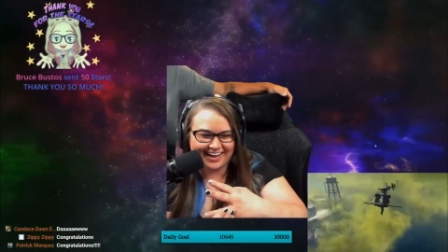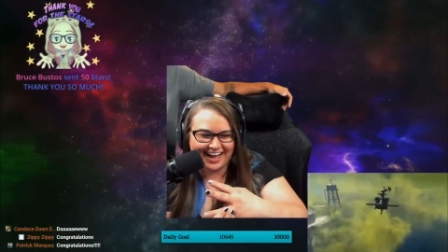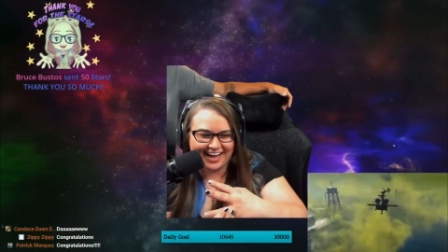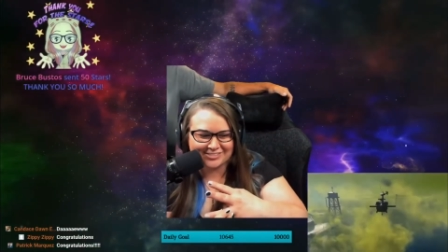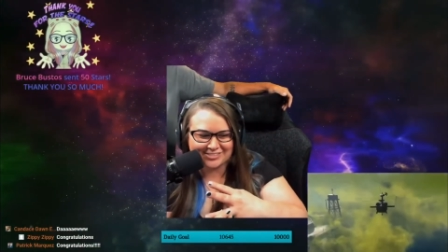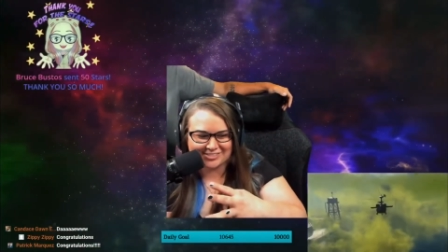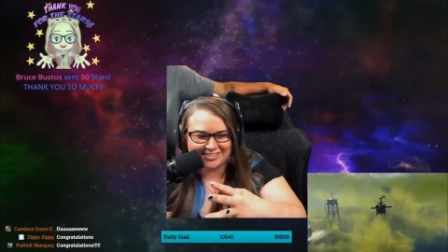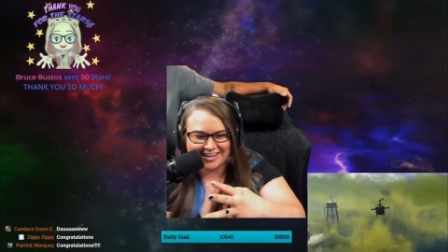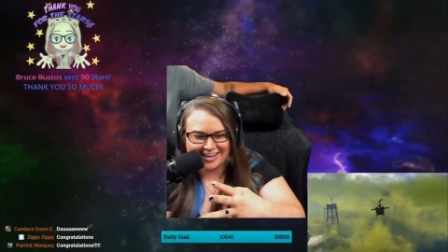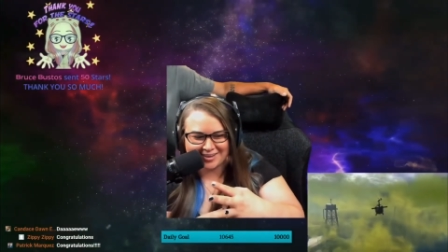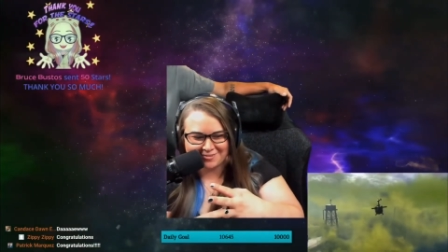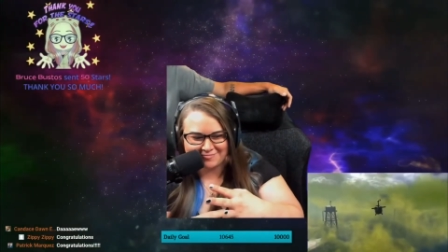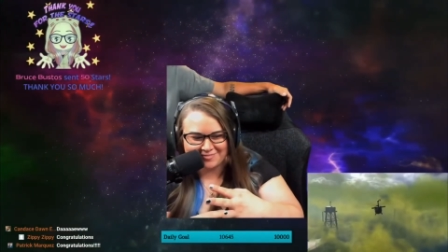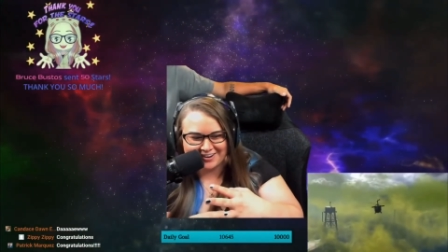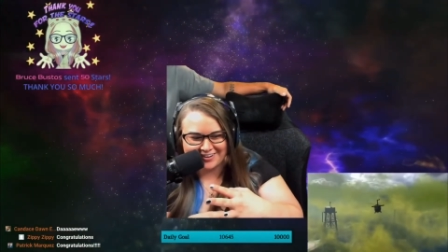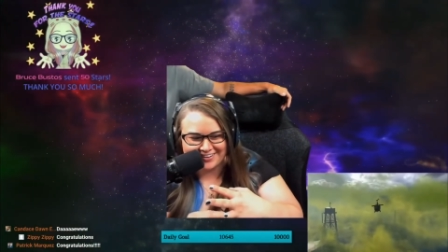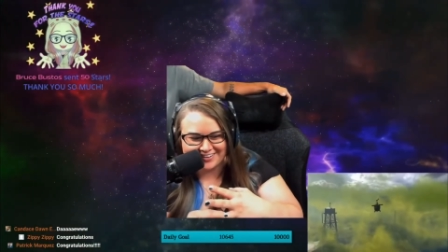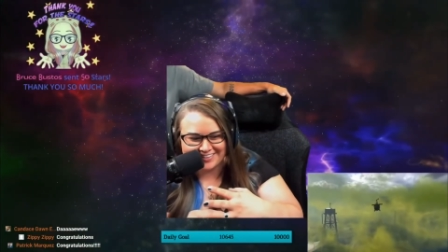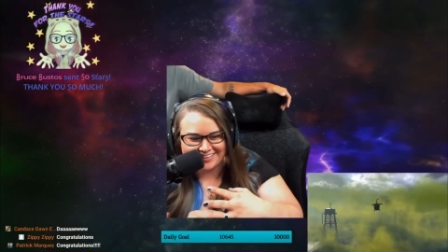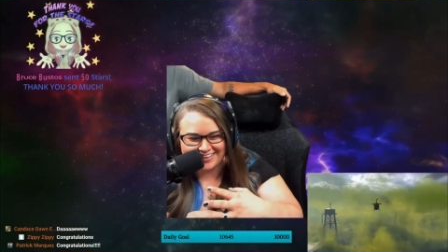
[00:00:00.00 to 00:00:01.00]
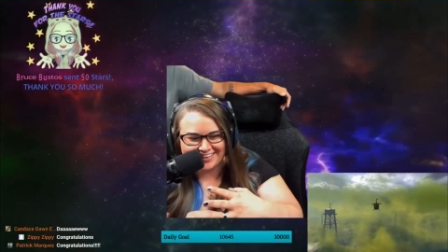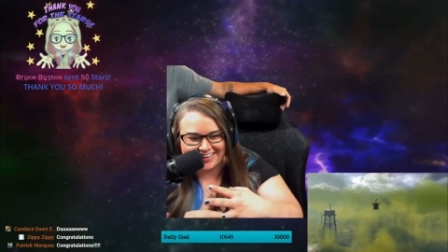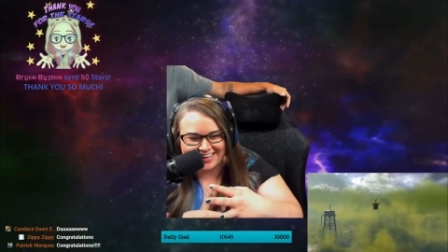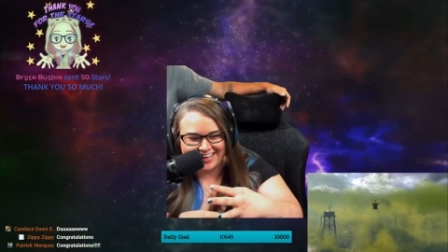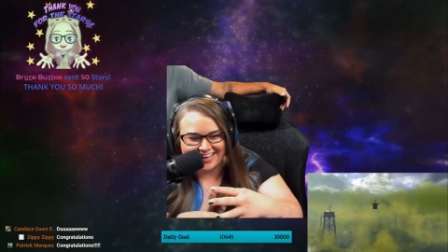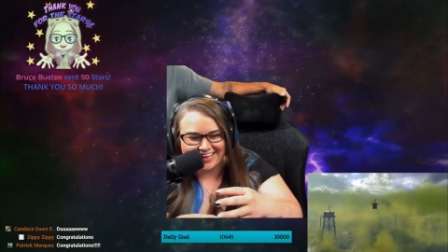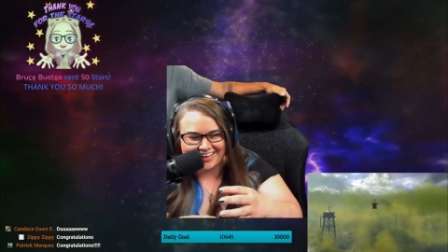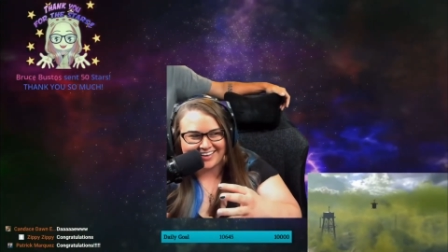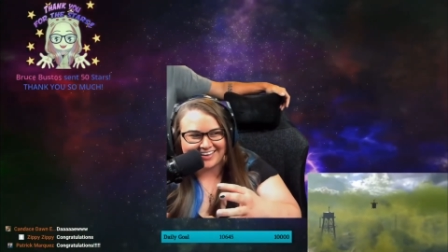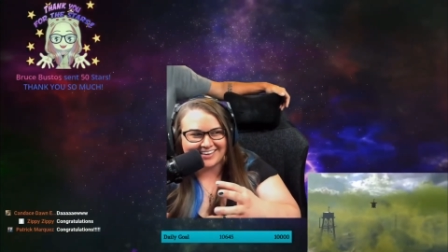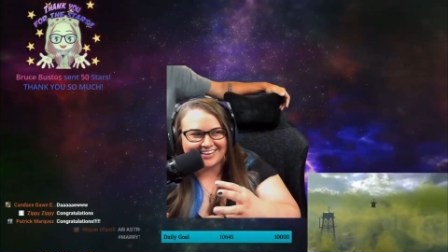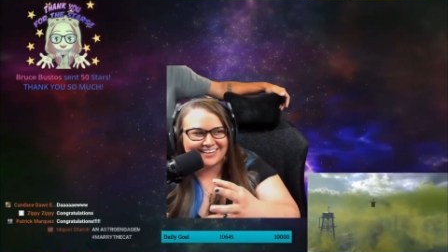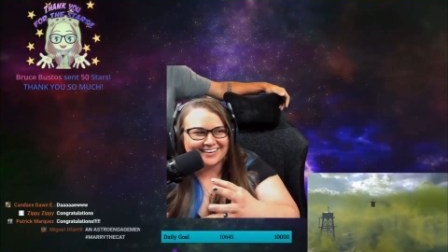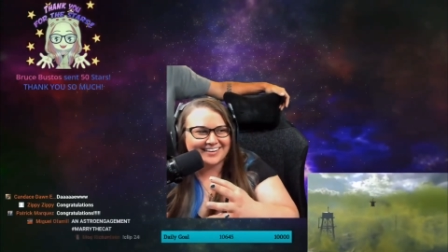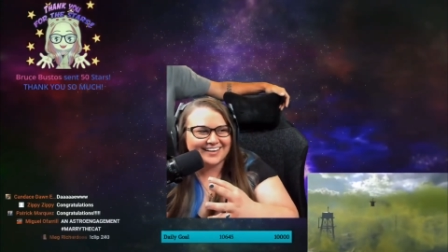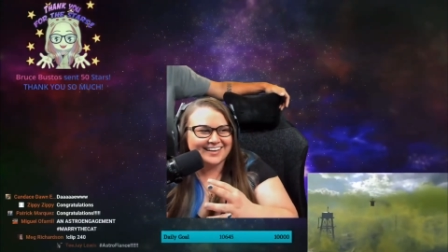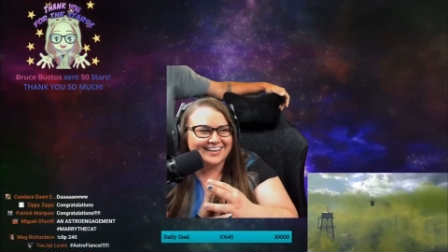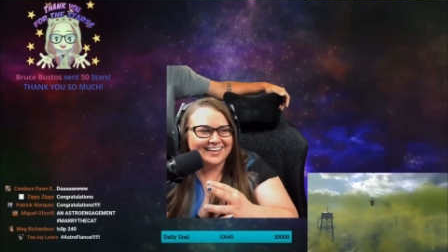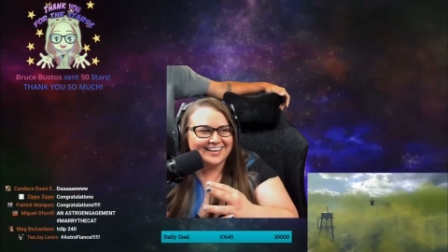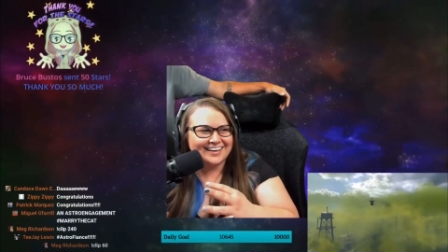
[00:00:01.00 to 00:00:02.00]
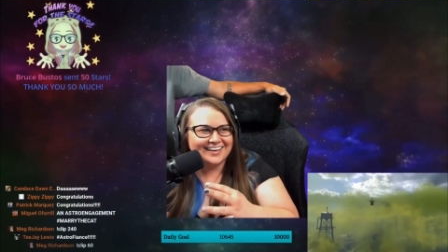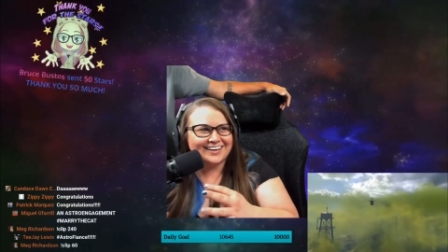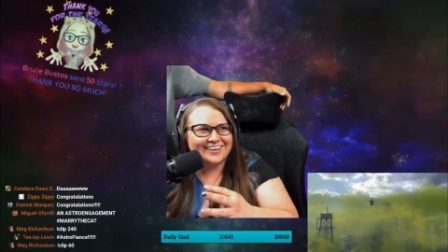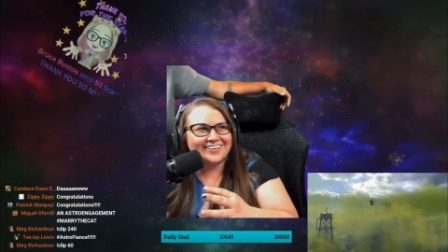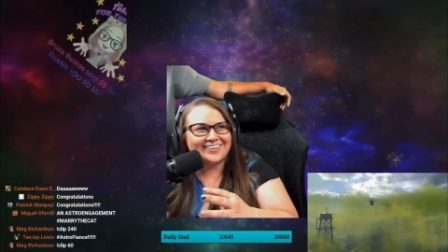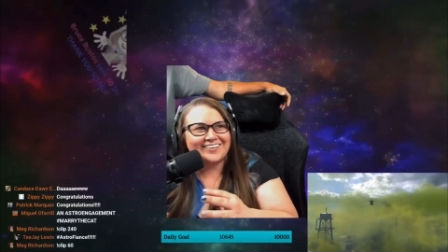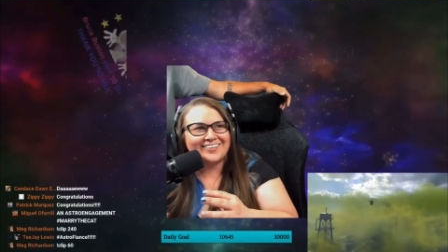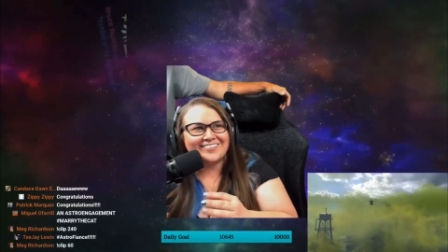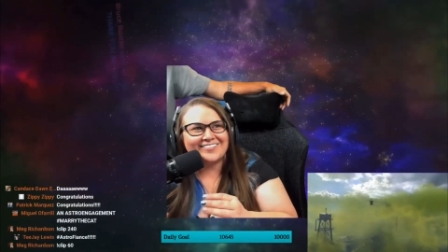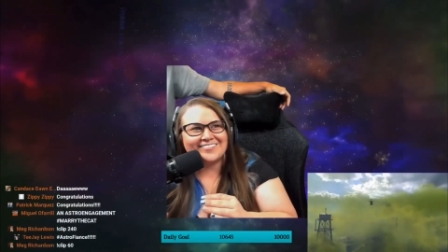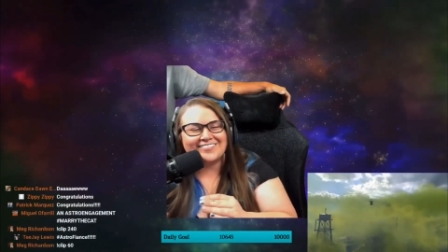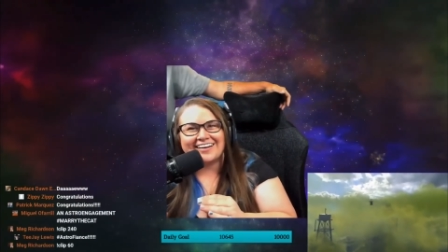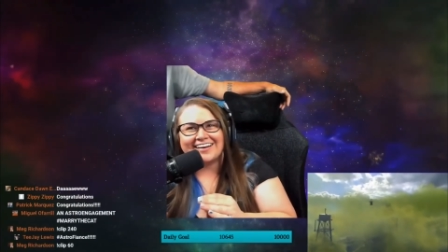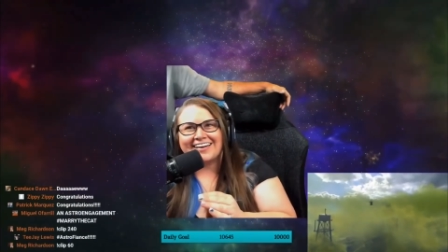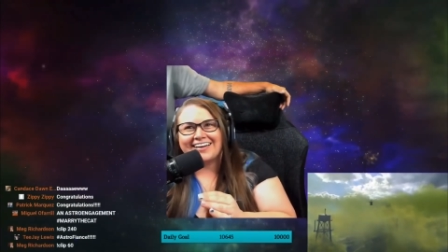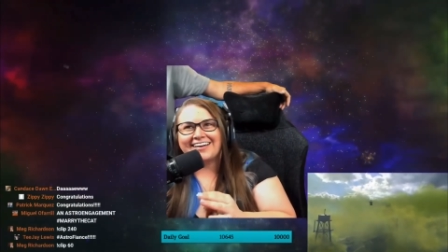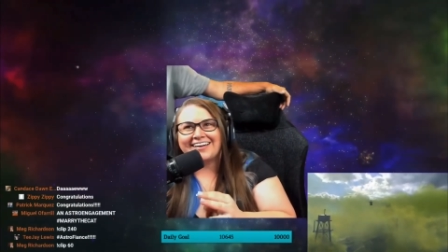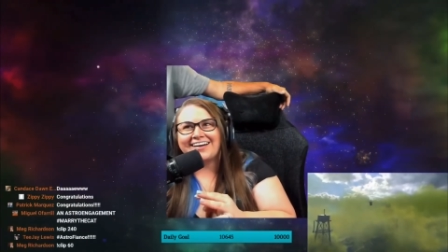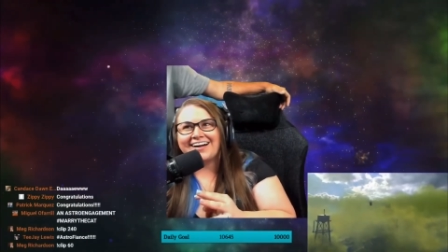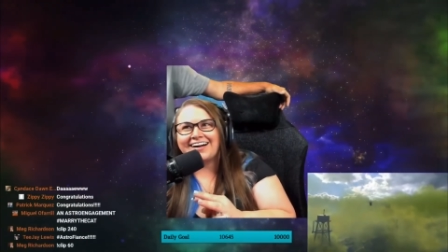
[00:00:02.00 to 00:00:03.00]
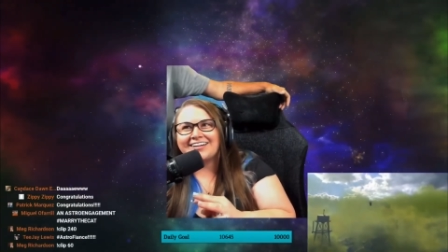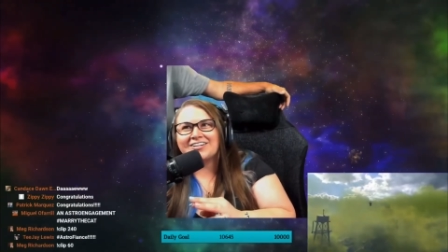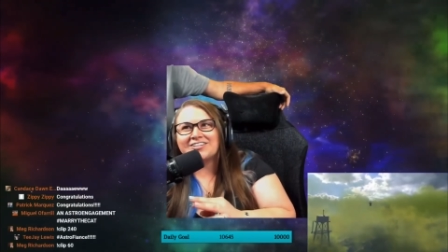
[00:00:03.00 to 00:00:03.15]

Hashtag Marry the Cat. Oh my god.